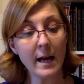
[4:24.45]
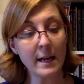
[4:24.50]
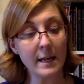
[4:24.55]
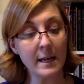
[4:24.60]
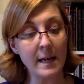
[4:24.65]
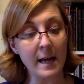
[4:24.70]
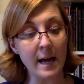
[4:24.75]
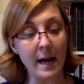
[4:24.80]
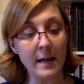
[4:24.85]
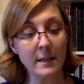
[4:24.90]

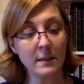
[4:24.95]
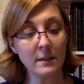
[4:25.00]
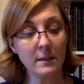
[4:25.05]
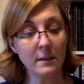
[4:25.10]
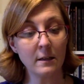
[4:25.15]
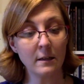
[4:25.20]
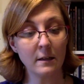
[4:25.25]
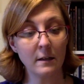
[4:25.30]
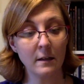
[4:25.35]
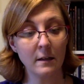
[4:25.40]
he asked.
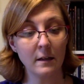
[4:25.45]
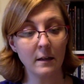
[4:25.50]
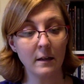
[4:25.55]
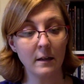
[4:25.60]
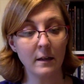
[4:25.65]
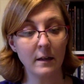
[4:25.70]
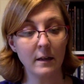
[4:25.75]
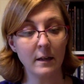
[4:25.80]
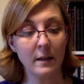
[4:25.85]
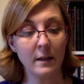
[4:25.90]

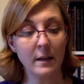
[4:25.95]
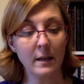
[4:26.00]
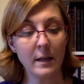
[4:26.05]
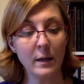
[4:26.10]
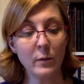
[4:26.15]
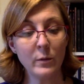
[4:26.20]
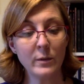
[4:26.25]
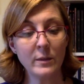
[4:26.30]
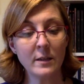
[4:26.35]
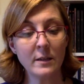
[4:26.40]
It
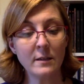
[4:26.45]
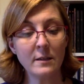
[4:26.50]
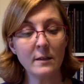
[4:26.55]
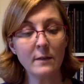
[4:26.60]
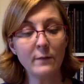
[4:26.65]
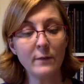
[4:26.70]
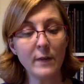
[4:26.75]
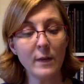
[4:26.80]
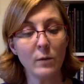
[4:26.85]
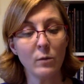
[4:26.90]
was as
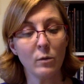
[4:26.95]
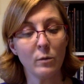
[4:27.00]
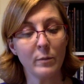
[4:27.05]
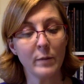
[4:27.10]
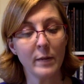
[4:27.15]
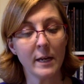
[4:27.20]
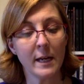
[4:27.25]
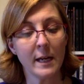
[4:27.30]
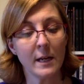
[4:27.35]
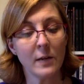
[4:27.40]
if he were
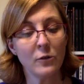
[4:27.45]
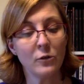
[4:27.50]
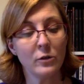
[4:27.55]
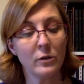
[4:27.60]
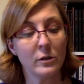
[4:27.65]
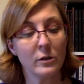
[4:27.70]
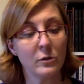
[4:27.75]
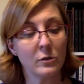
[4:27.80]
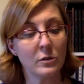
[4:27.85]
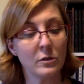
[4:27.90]
being
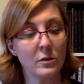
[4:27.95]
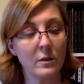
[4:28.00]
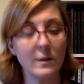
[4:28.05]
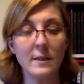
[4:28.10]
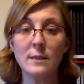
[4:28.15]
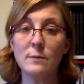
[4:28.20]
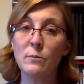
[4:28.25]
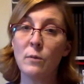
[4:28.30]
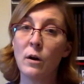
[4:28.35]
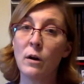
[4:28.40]
introduced to
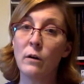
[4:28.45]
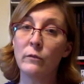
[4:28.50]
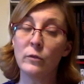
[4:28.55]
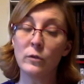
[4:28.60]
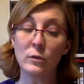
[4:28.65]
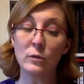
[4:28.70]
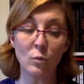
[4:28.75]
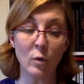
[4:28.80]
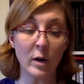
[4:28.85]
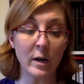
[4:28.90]
these
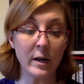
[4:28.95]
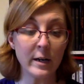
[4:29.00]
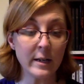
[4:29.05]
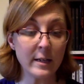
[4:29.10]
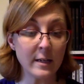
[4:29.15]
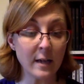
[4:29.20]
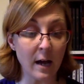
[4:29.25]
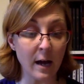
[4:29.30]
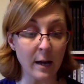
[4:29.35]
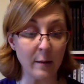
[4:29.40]
marvels one at a
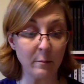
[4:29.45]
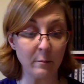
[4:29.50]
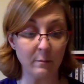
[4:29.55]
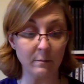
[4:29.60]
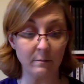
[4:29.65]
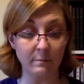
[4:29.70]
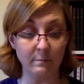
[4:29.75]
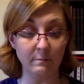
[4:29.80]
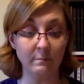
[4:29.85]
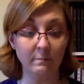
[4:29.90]
time,
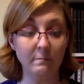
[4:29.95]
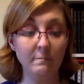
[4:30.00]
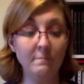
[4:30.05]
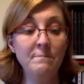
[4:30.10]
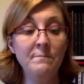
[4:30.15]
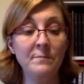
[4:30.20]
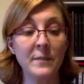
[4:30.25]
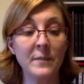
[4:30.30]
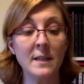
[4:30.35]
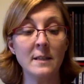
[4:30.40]

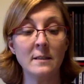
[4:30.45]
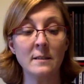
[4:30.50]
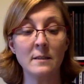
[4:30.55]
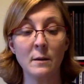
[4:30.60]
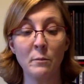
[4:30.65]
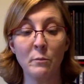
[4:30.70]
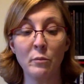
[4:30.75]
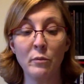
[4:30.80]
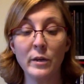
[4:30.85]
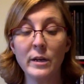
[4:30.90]
in
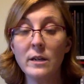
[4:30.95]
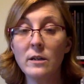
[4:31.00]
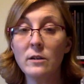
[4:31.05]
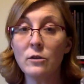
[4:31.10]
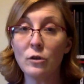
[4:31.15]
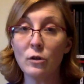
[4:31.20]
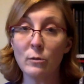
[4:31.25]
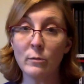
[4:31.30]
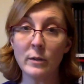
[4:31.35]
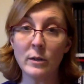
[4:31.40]
some
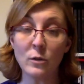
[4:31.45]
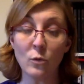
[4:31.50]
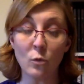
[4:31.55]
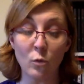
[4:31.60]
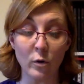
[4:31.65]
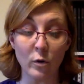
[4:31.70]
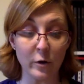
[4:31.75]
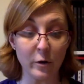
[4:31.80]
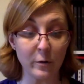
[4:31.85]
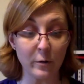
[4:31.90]
predetermined
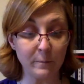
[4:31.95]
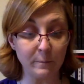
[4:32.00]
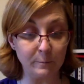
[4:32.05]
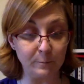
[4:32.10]
order.